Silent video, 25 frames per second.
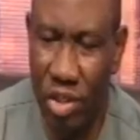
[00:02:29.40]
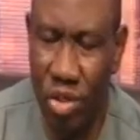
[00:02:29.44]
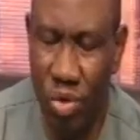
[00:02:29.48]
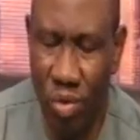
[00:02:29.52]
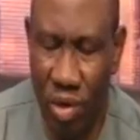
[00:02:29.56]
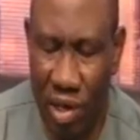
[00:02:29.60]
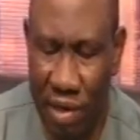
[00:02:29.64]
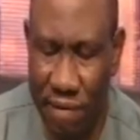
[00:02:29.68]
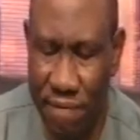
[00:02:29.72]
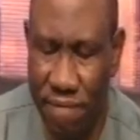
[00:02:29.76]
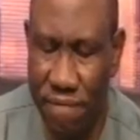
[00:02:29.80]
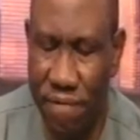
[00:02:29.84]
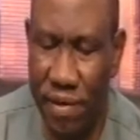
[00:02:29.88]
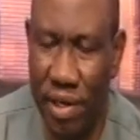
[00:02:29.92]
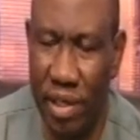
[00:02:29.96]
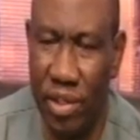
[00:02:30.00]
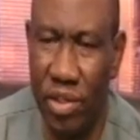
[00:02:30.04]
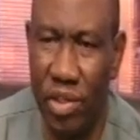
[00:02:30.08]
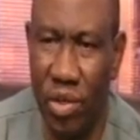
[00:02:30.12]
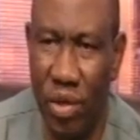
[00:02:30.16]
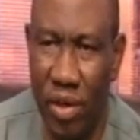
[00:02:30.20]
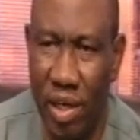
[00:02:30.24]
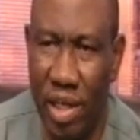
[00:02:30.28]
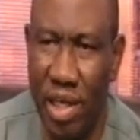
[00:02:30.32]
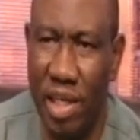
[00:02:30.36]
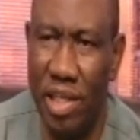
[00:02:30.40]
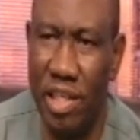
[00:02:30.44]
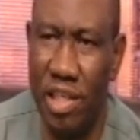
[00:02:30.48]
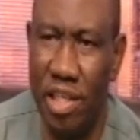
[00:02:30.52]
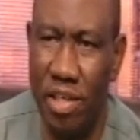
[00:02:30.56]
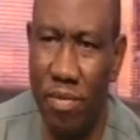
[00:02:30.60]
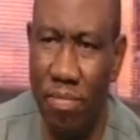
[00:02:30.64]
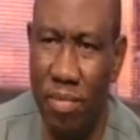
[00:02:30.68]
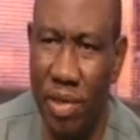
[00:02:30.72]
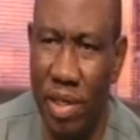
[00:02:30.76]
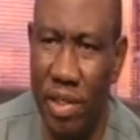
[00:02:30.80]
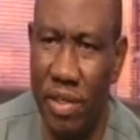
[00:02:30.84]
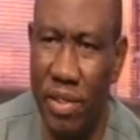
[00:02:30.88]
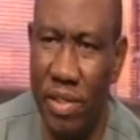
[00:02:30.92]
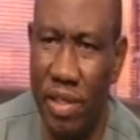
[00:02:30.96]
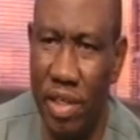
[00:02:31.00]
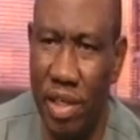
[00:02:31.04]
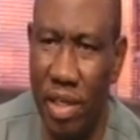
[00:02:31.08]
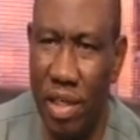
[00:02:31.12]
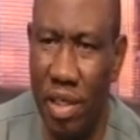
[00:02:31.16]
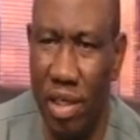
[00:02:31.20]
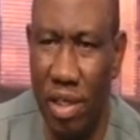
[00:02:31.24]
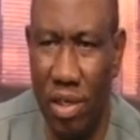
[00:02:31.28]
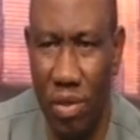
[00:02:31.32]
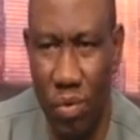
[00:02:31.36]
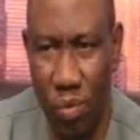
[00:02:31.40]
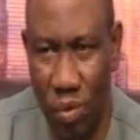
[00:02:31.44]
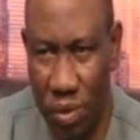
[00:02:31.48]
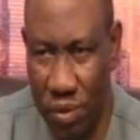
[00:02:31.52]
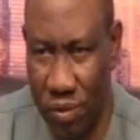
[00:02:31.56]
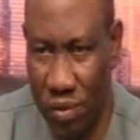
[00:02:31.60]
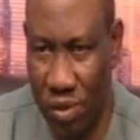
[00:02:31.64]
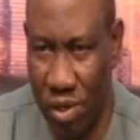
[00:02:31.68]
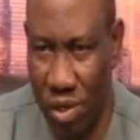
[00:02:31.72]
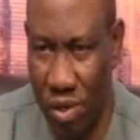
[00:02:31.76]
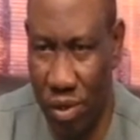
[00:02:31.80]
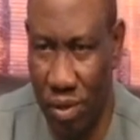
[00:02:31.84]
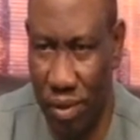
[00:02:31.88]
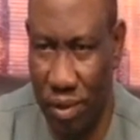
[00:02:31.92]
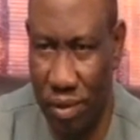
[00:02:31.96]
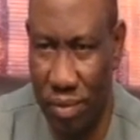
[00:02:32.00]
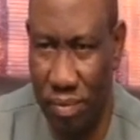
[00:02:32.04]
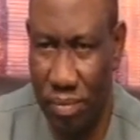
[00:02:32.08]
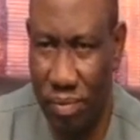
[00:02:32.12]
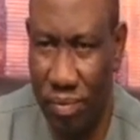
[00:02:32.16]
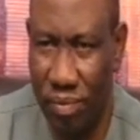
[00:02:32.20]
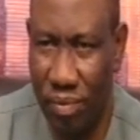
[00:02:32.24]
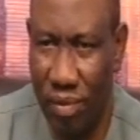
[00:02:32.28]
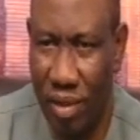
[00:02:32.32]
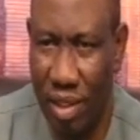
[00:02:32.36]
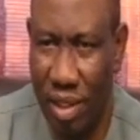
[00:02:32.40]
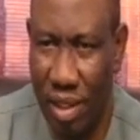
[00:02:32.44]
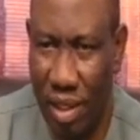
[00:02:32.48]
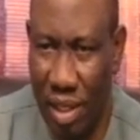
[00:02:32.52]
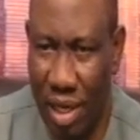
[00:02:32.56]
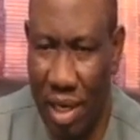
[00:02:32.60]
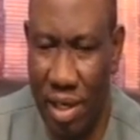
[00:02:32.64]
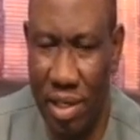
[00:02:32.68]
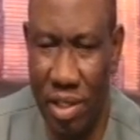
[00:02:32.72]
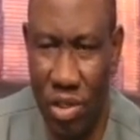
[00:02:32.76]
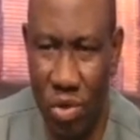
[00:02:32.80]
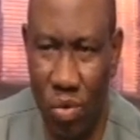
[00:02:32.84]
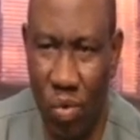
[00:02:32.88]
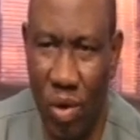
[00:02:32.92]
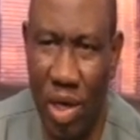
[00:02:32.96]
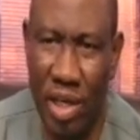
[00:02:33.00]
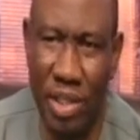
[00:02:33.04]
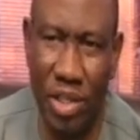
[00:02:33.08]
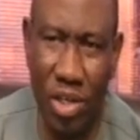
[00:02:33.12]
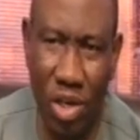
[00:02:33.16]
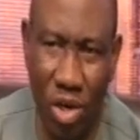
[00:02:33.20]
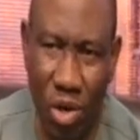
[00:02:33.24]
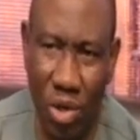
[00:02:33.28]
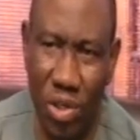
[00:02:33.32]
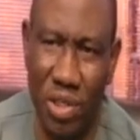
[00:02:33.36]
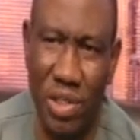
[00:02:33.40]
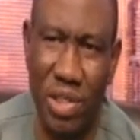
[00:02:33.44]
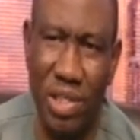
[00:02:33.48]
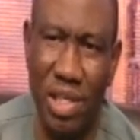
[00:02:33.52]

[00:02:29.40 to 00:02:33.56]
affect your intimacy with God. That is quite costly.